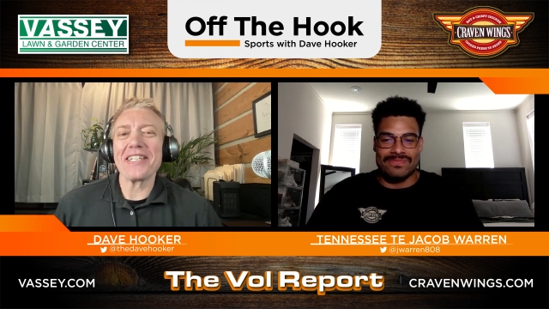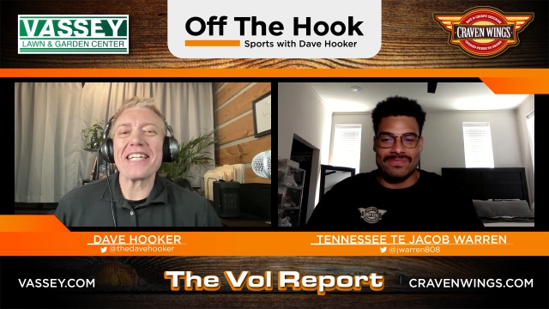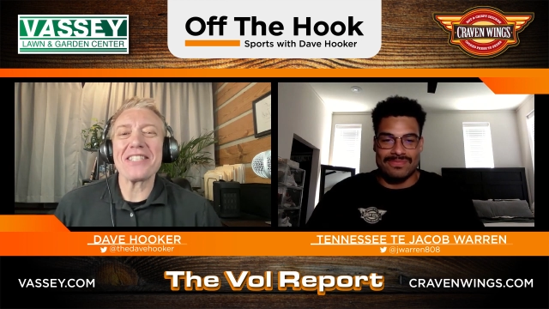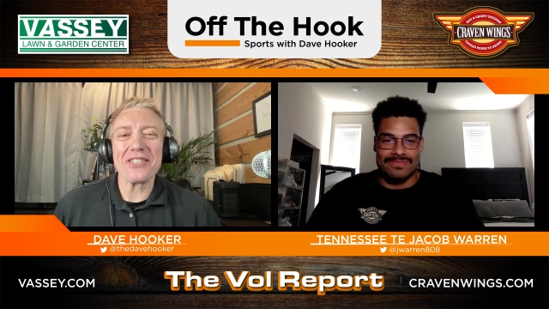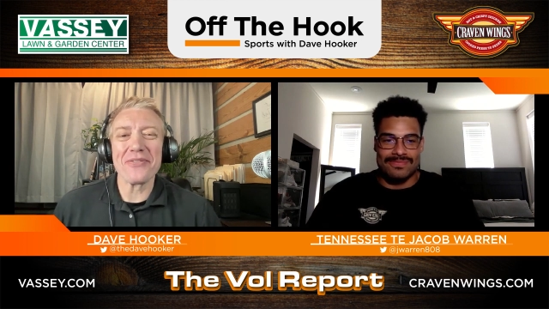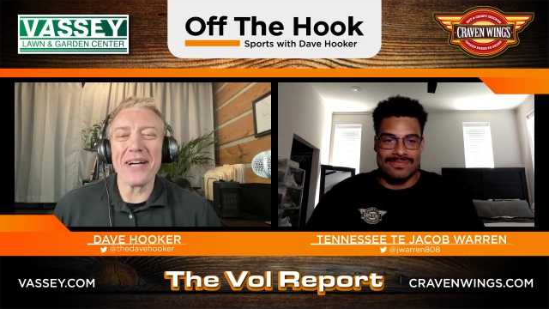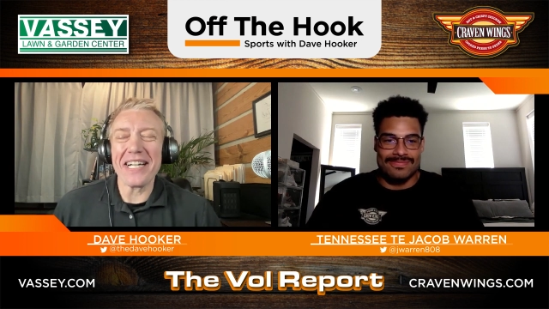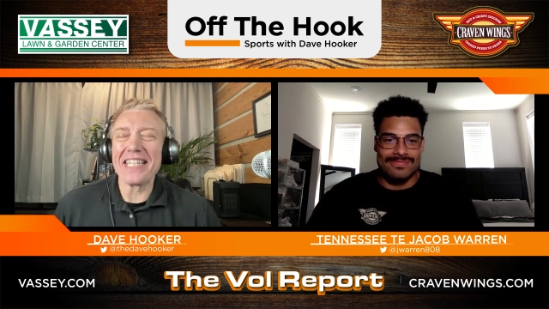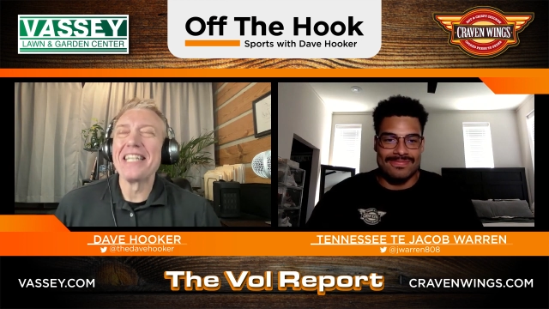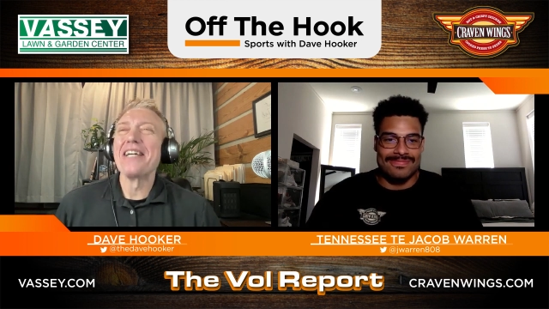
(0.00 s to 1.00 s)
Speaker 1: that
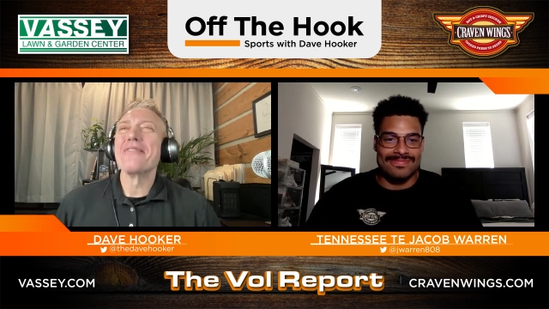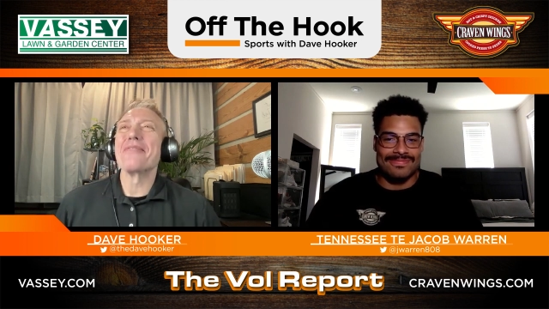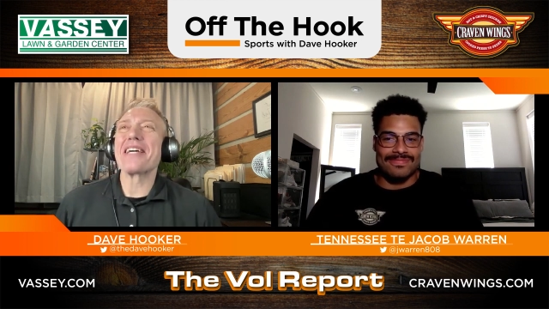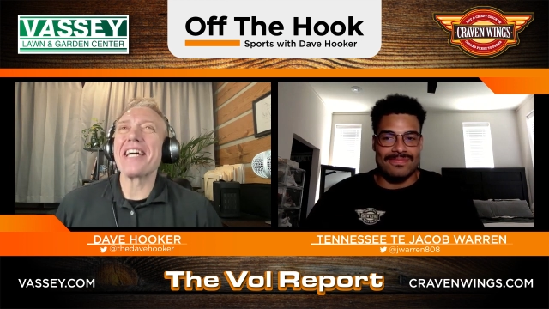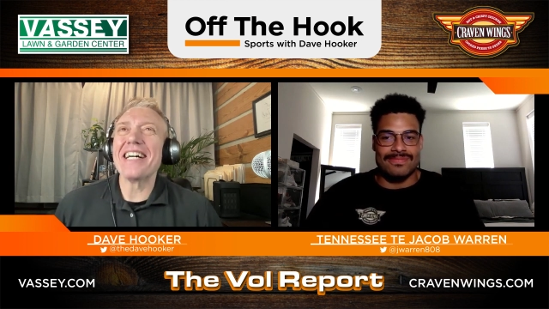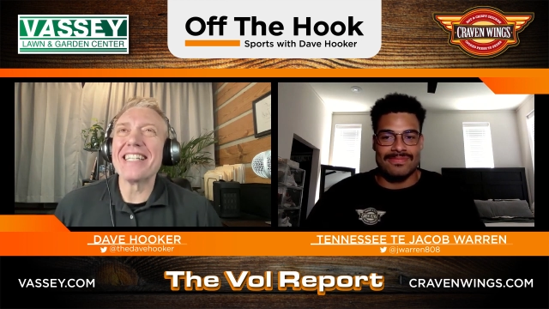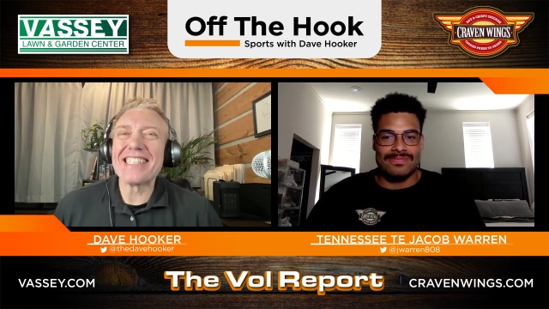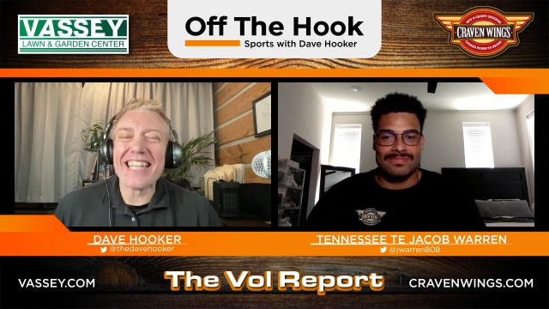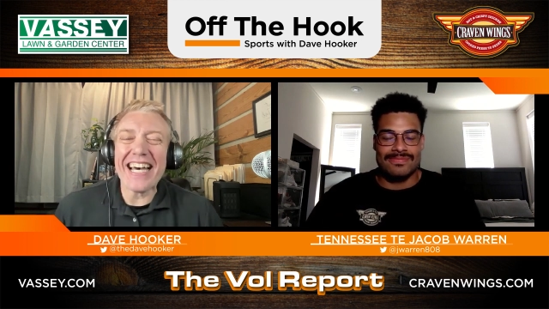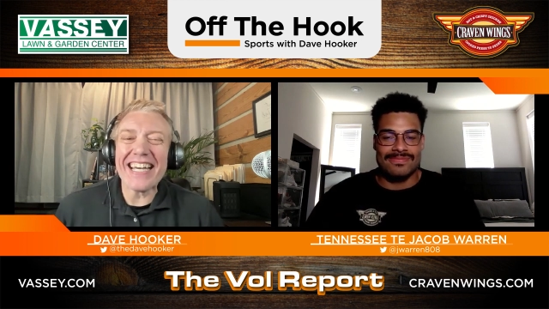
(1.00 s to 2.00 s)
that was a
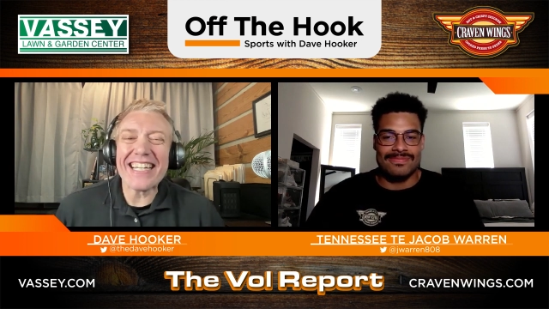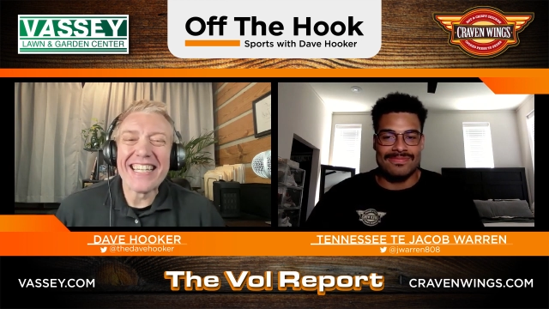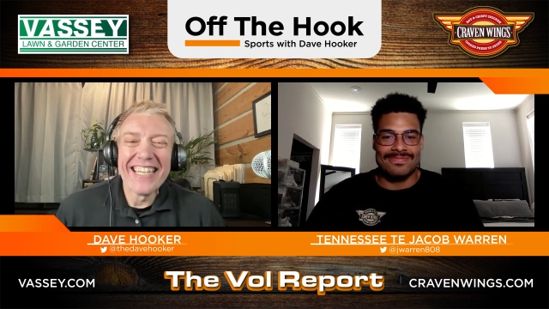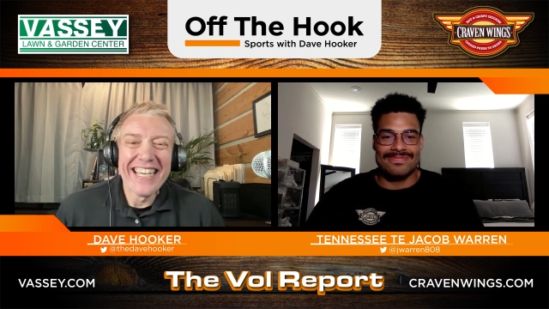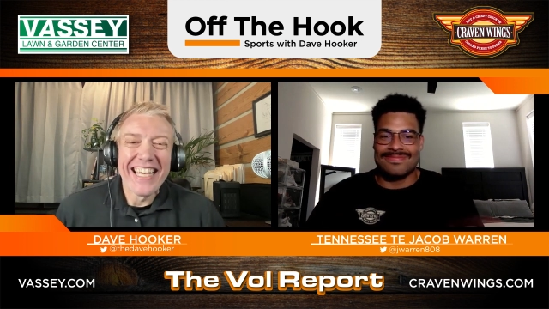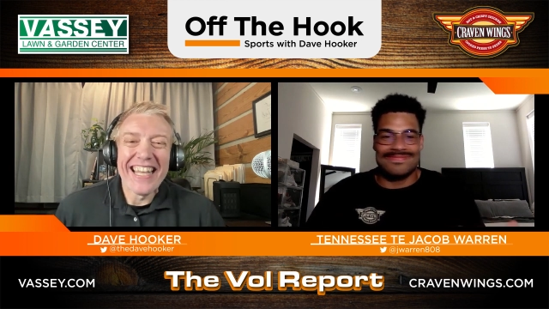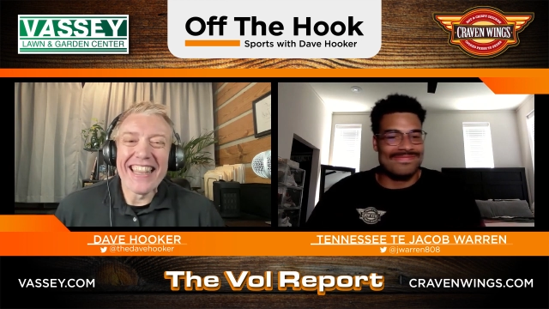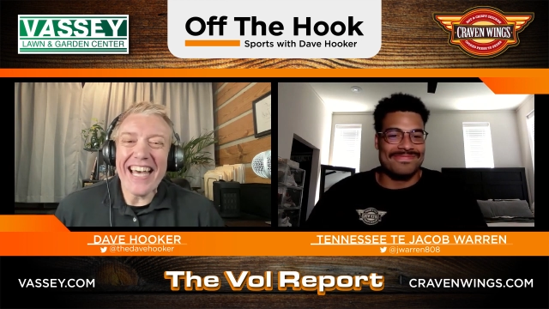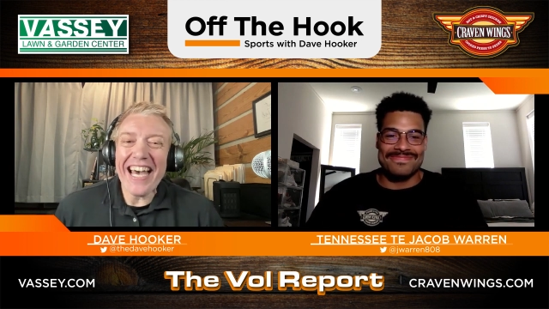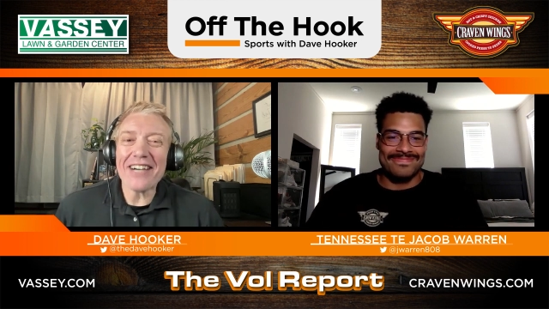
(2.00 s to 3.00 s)
phenomenal
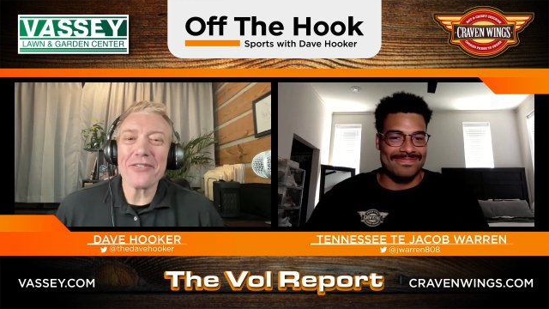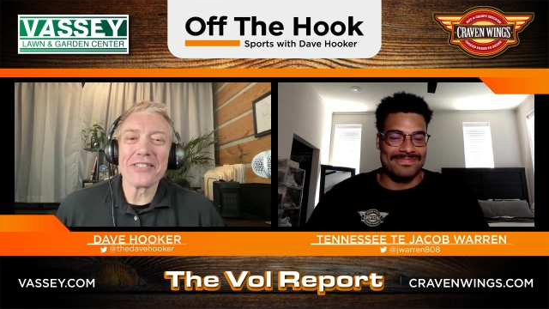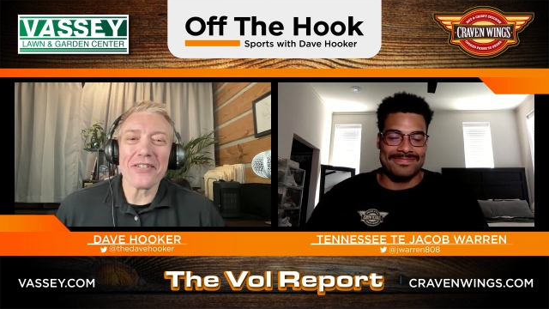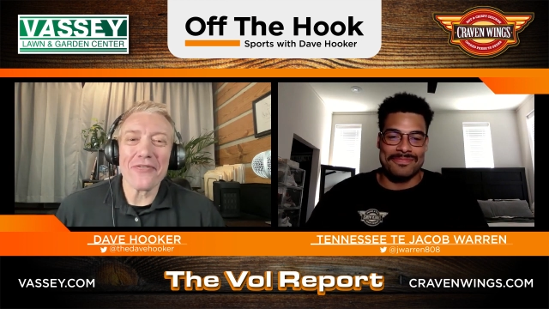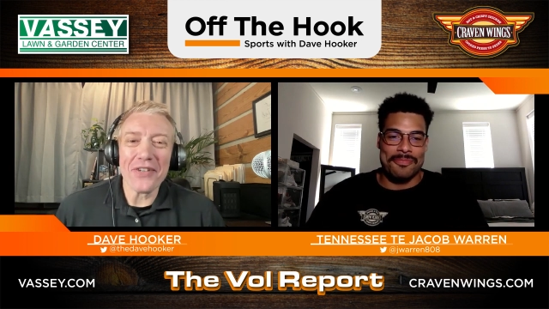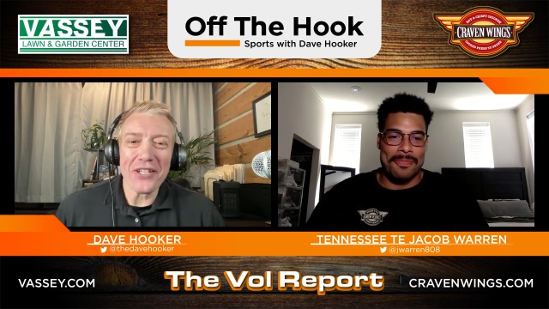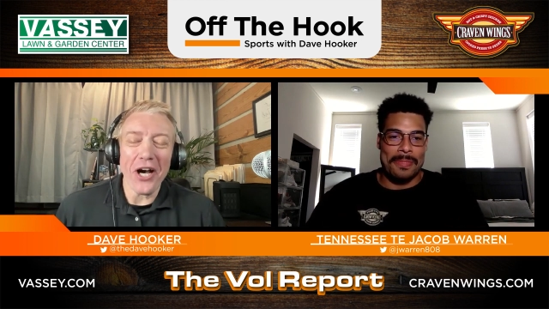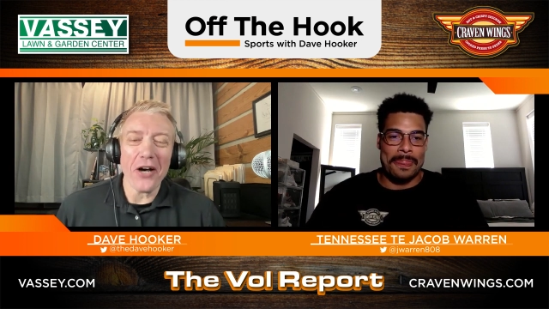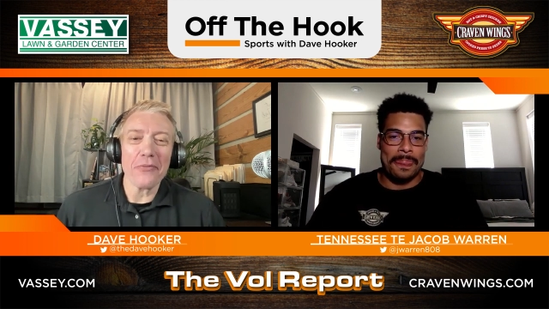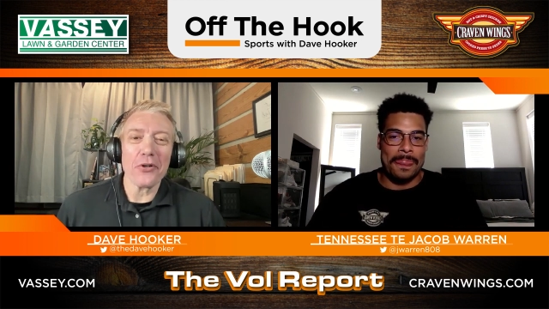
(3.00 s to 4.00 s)
group. There is no
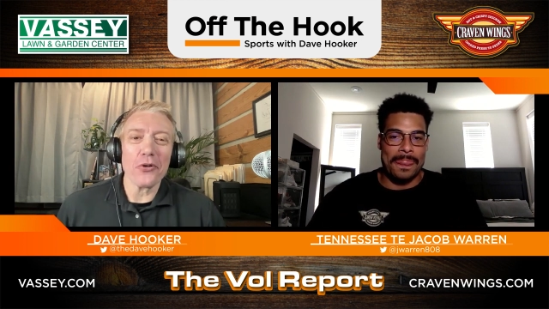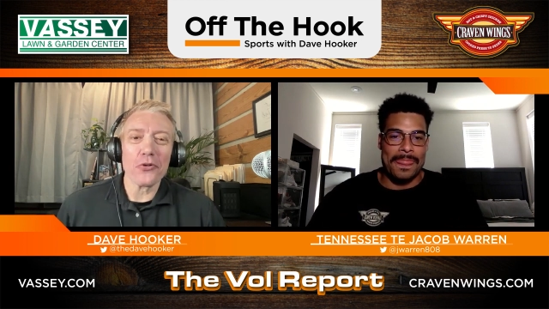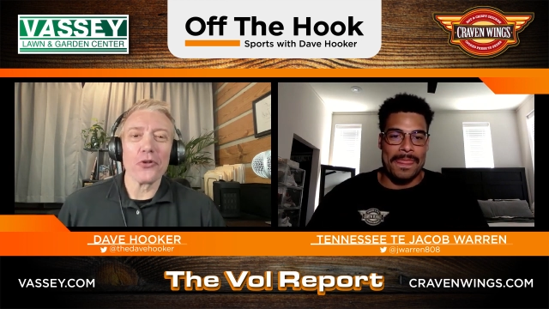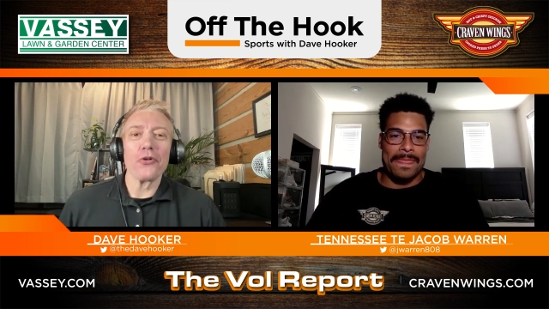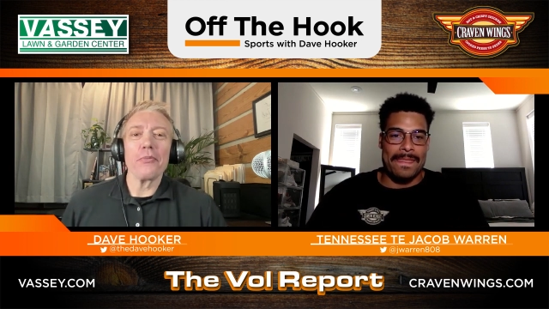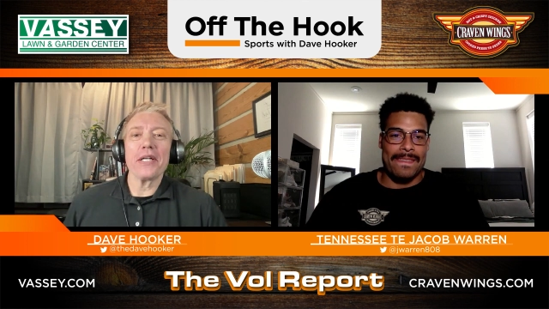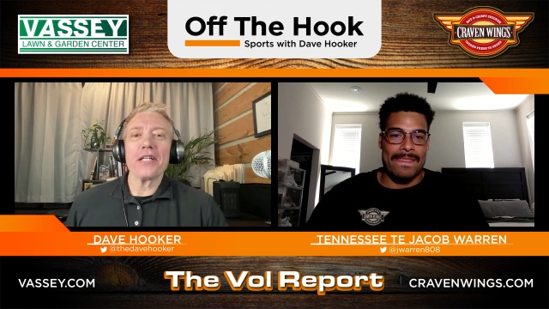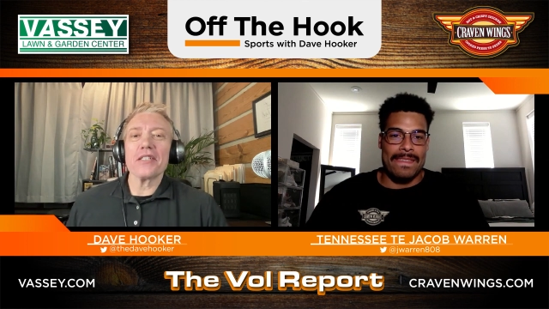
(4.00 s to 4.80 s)
way,